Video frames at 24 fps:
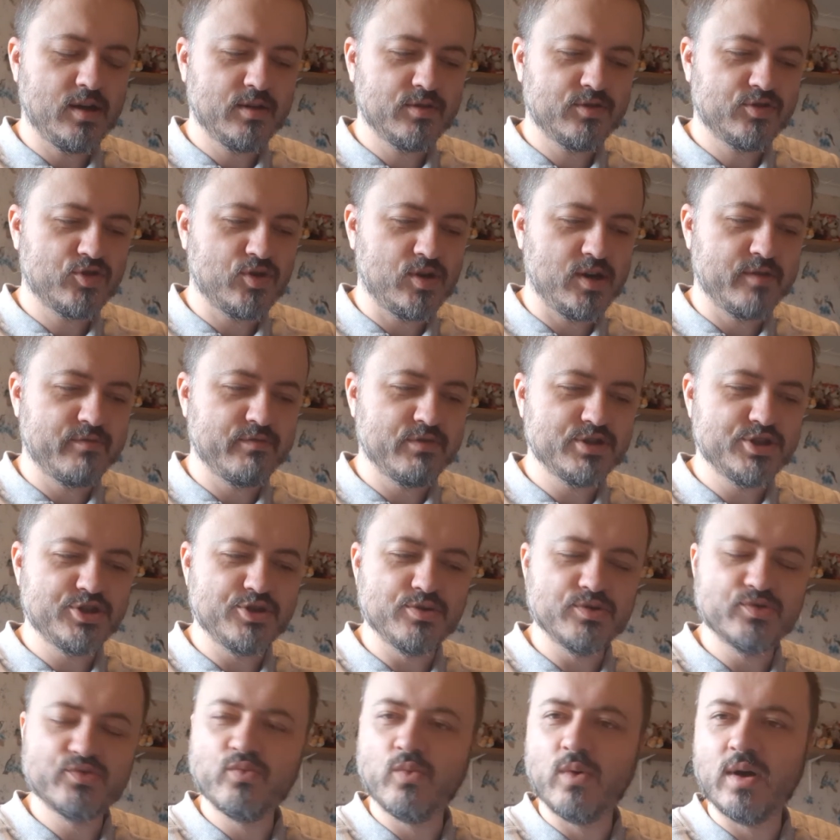try and
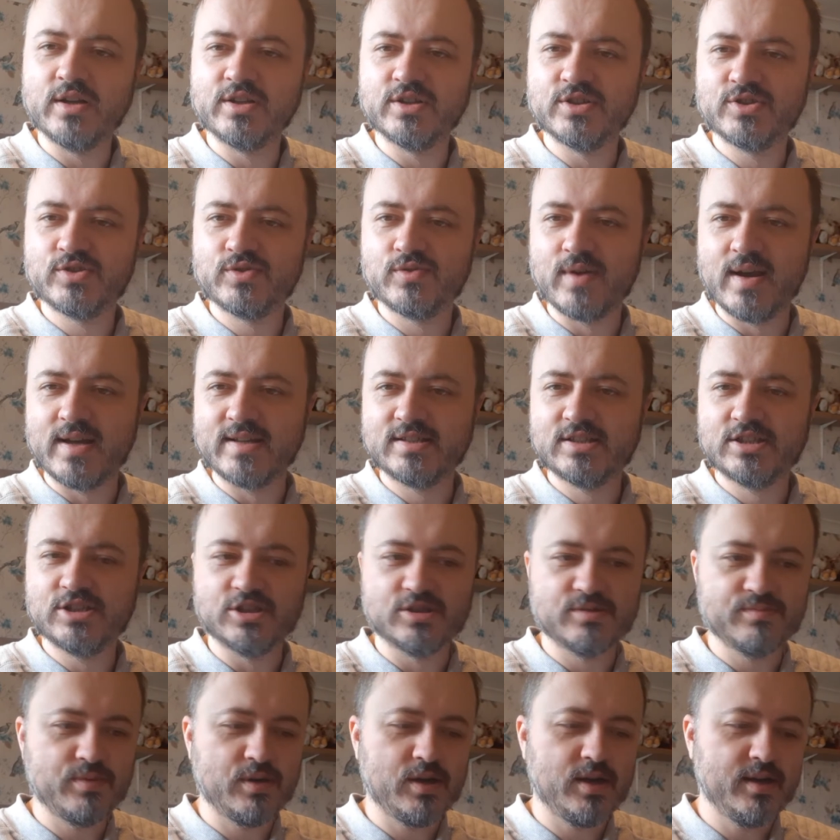reduce one's stress
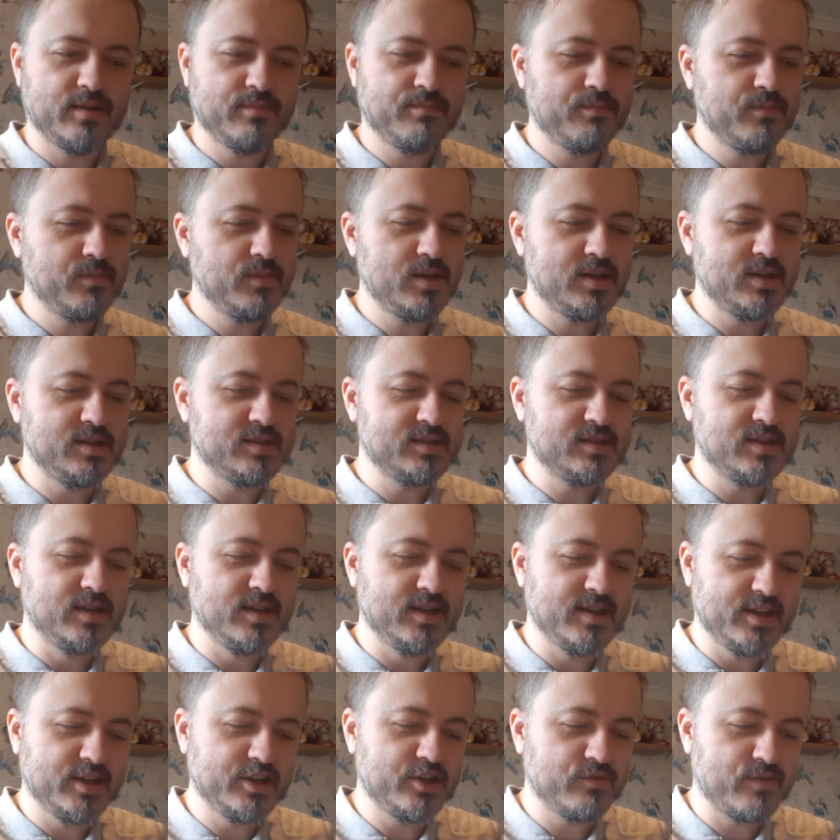just by instantly
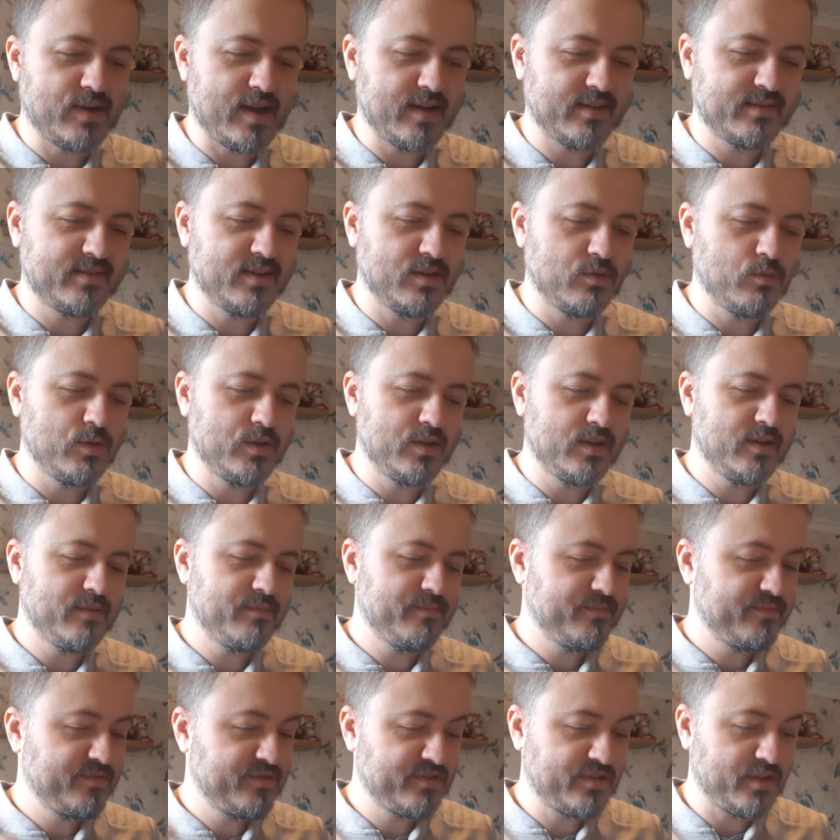interacting with it.
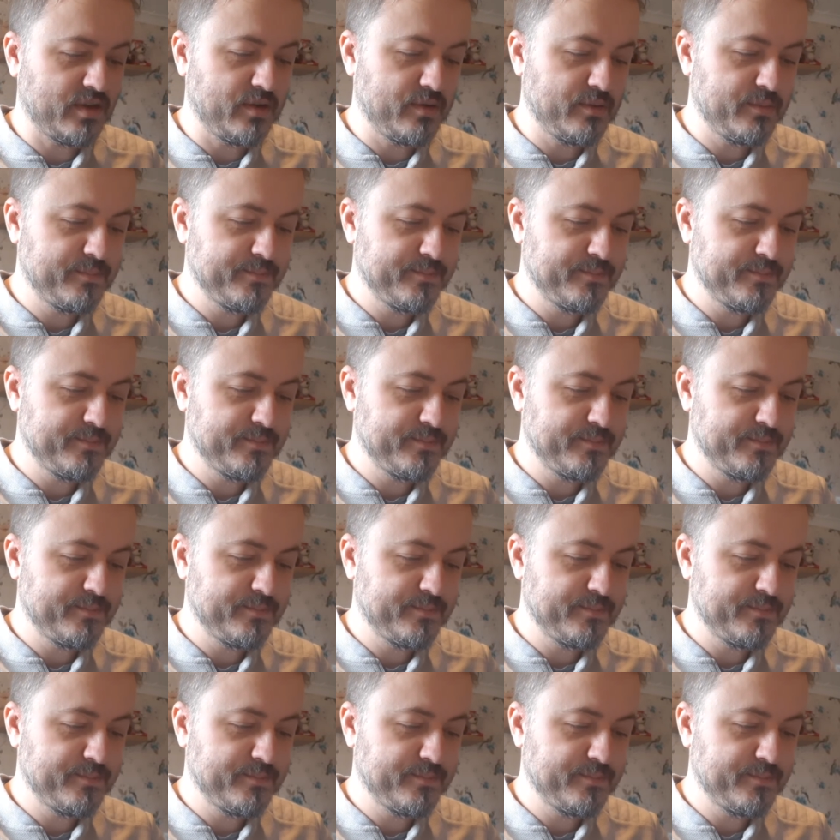So